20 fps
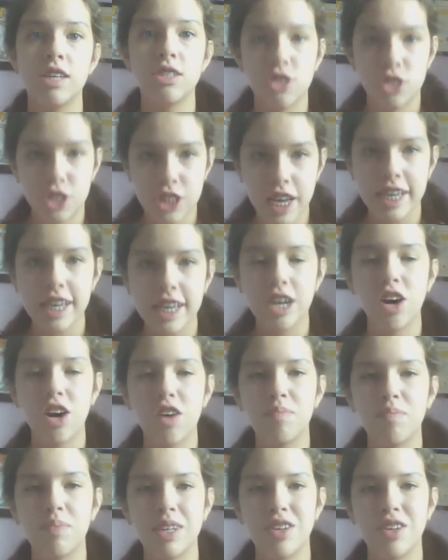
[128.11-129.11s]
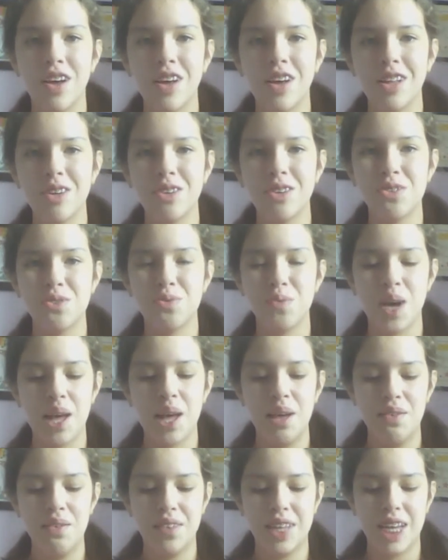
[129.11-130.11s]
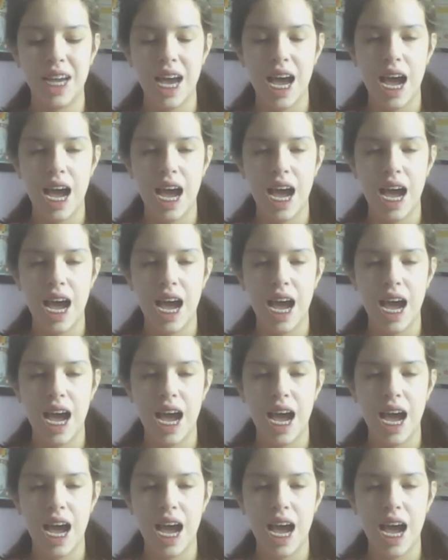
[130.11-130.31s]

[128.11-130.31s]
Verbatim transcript: Shake It Off by Taylor Swift.